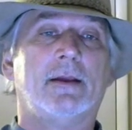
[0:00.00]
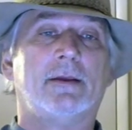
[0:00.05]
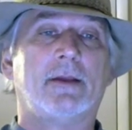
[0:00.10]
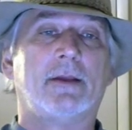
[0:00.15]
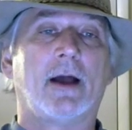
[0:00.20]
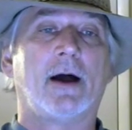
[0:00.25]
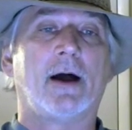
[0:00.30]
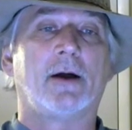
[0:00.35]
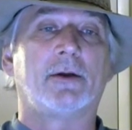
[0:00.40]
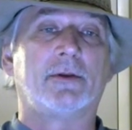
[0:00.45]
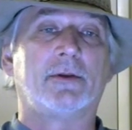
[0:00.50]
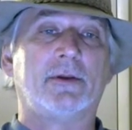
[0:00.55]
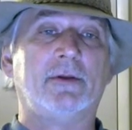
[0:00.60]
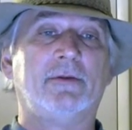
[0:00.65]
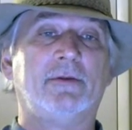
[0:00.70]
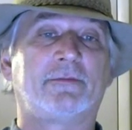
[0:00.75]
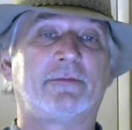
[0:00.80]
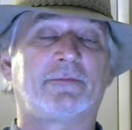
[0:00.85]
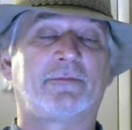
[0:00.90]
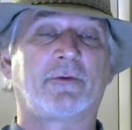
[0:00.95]

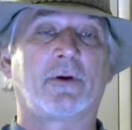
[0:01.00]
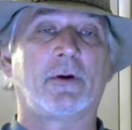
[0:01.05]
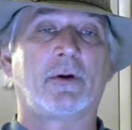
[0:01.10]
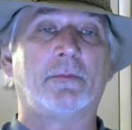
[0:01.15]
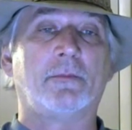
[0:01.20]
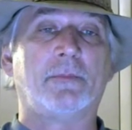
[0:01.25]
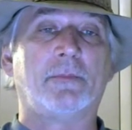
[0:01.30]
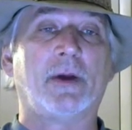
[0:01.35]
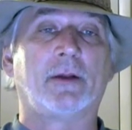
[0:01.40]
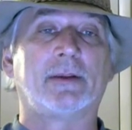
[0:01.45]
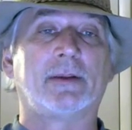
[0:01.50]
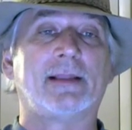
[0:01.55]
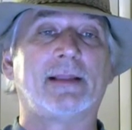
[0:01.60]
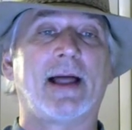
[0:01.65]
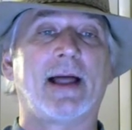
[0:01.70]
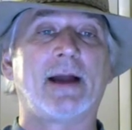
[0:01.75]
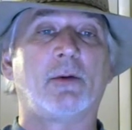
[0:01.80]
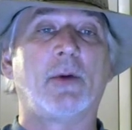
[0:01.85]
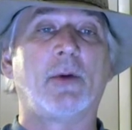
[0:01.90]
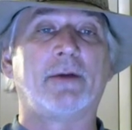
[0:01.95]
use for building
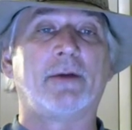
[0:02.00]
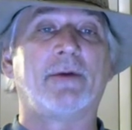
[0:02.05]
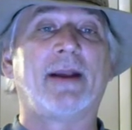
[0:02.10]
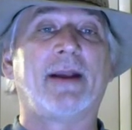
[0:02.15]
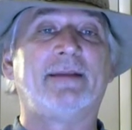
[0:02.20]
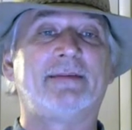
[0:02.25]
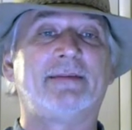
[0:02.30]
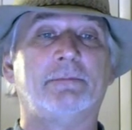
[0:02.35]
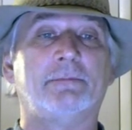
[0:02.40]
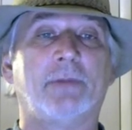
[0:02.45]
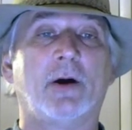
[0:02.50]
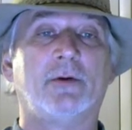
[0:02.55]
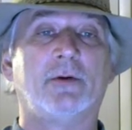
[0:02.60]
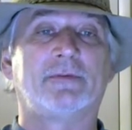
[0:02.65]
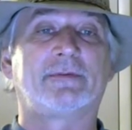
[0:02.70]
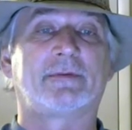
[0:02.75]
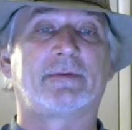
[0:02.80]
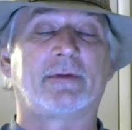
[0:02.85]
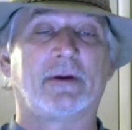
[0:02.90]
lightweight racing boats.